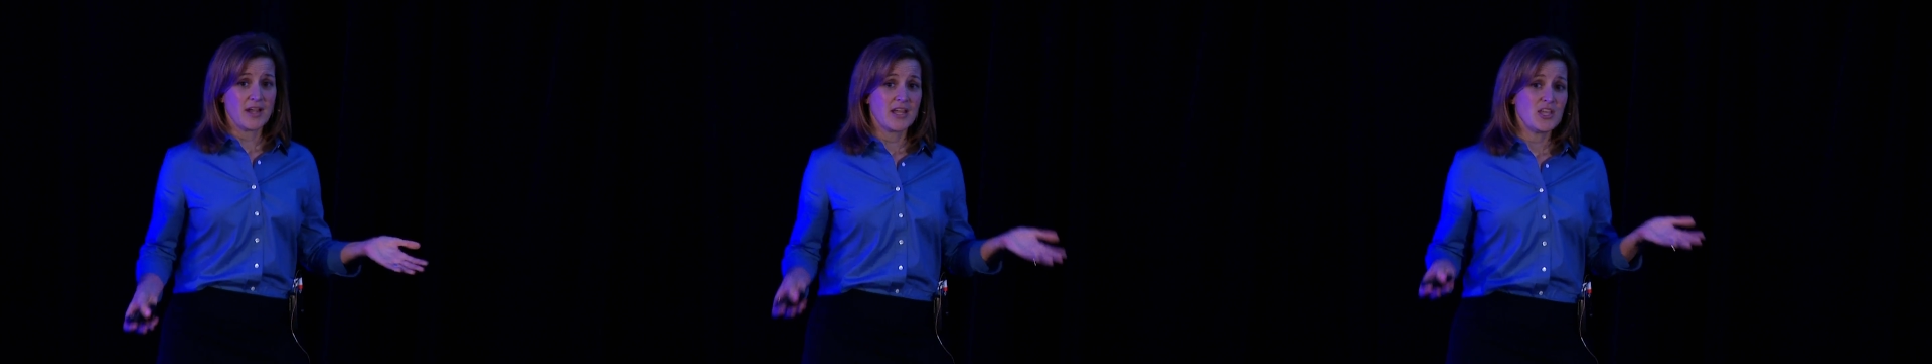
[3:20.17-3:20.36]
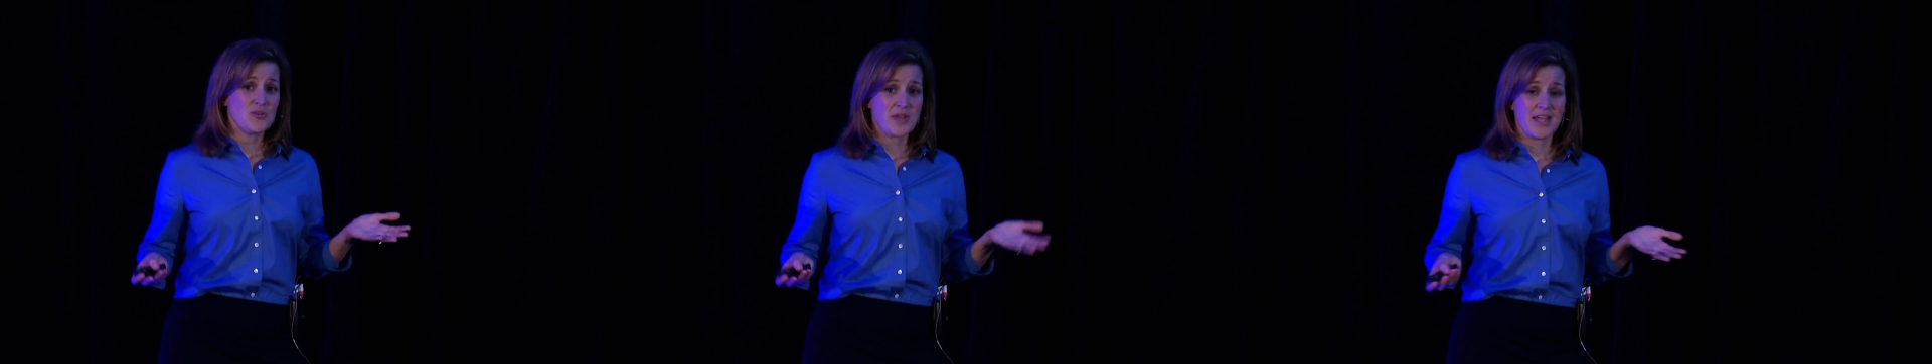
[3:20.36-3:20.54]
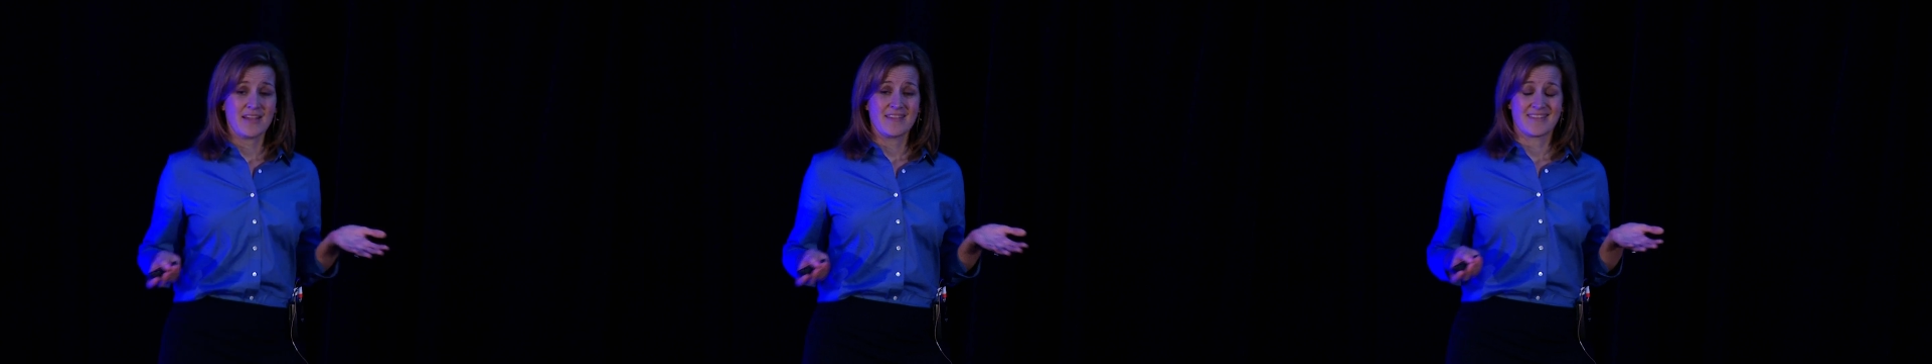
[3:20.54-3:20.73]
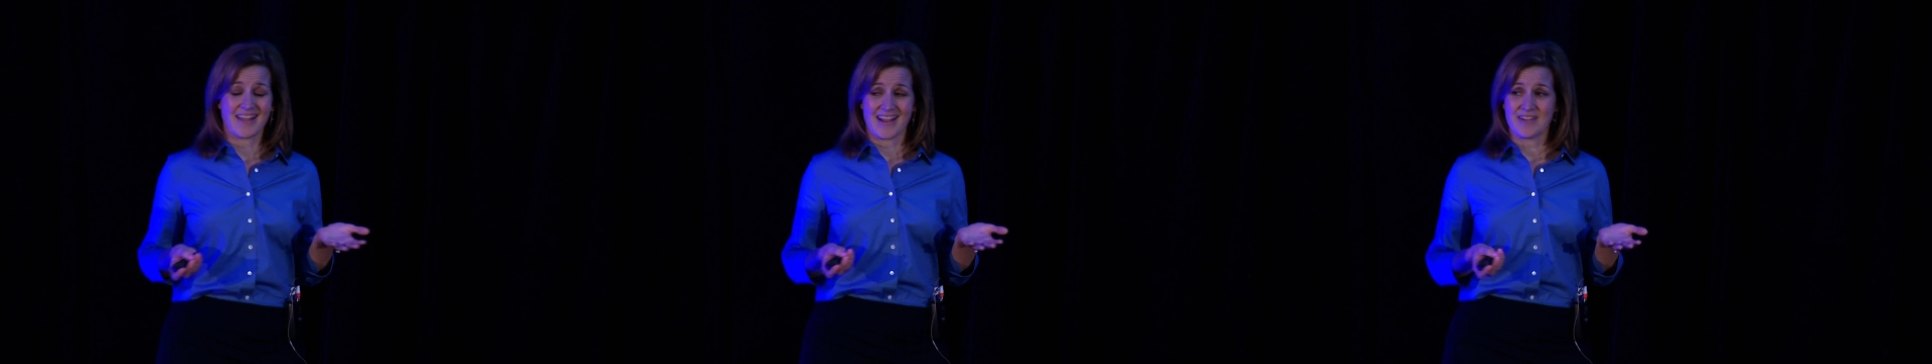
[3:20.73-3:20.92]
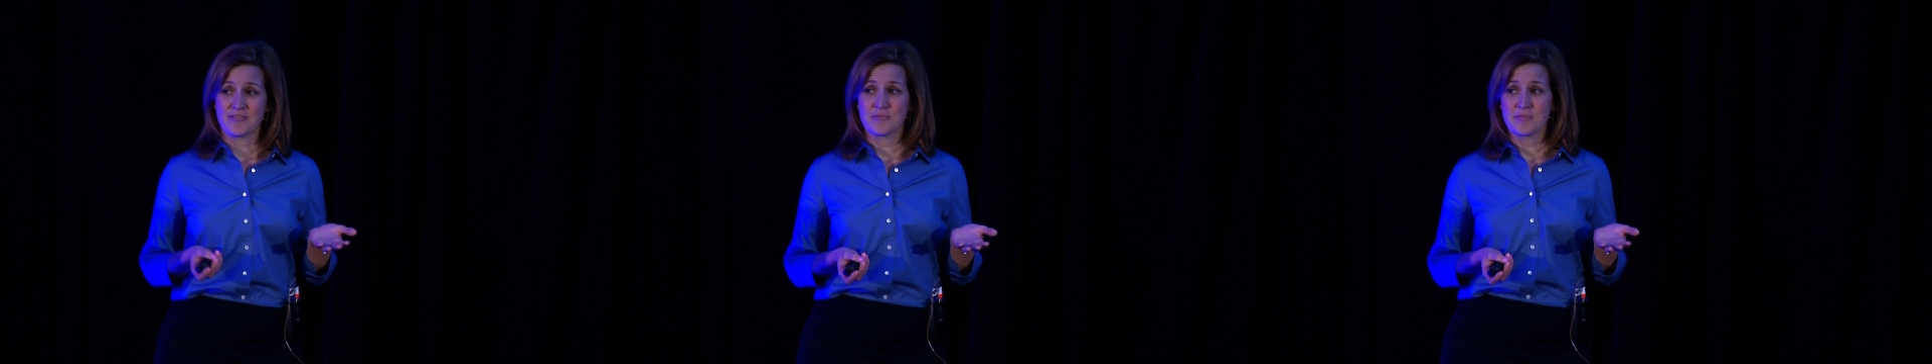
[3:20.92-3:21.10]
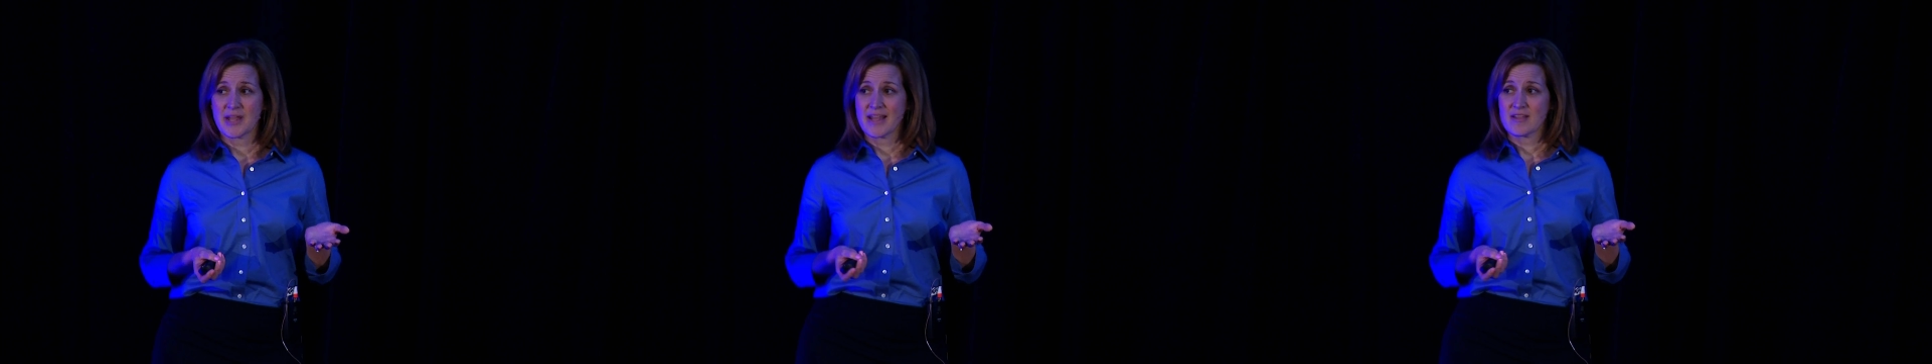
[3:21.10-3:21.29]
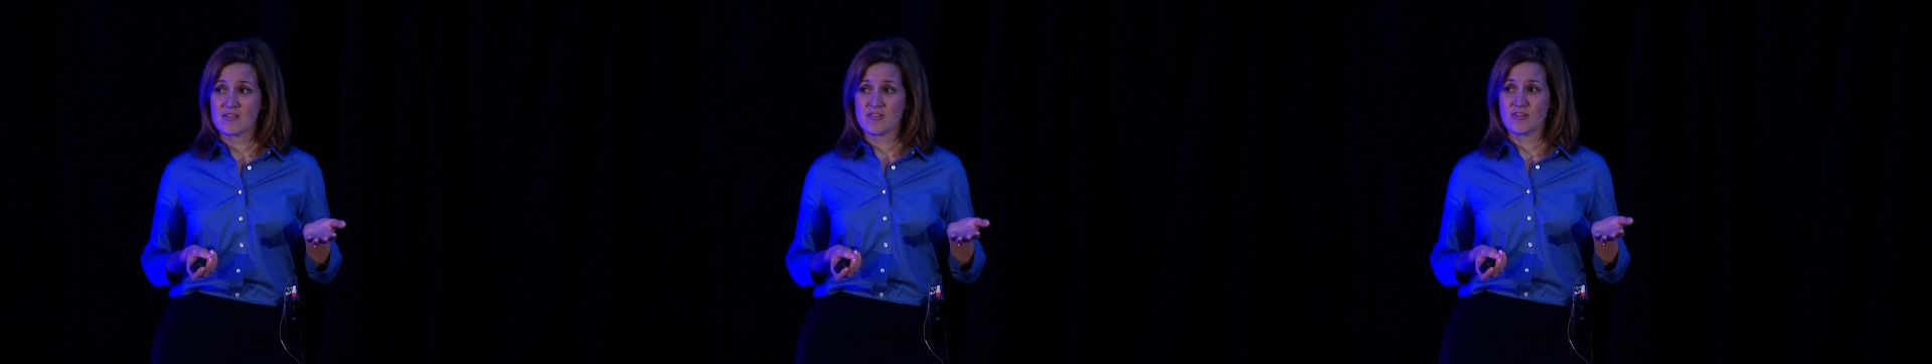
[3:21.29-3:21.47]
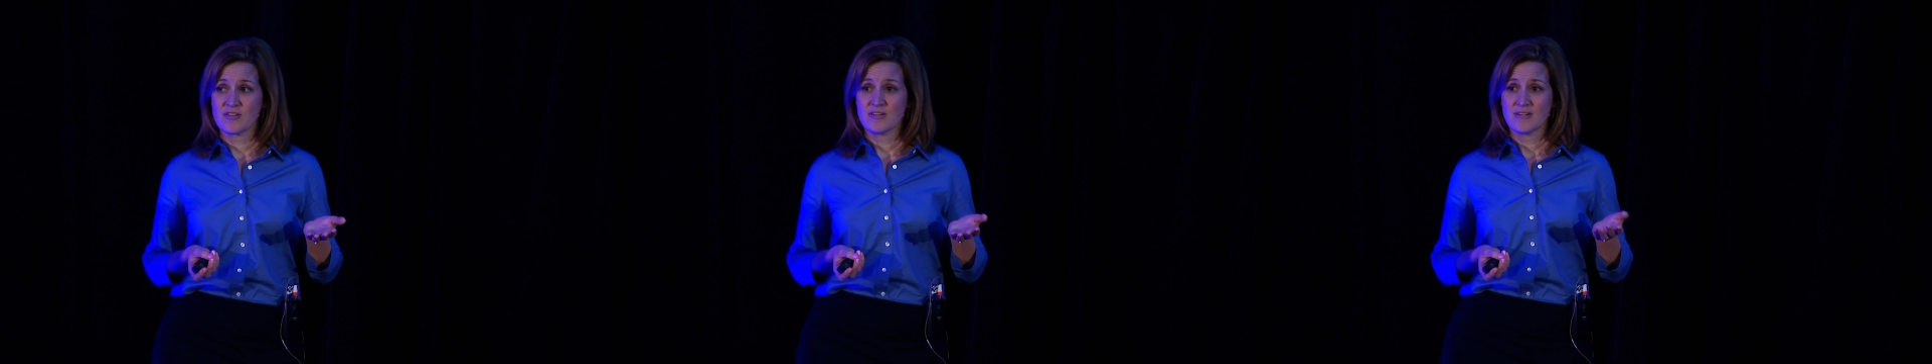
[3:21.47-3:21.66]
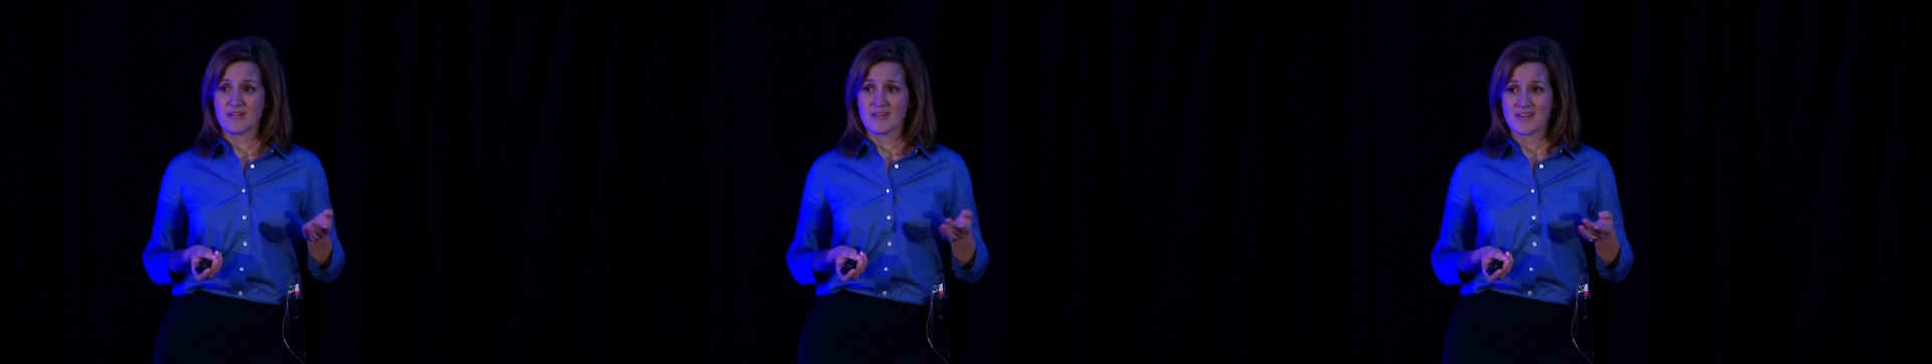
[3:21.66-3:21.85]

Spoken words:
you can't die from cancer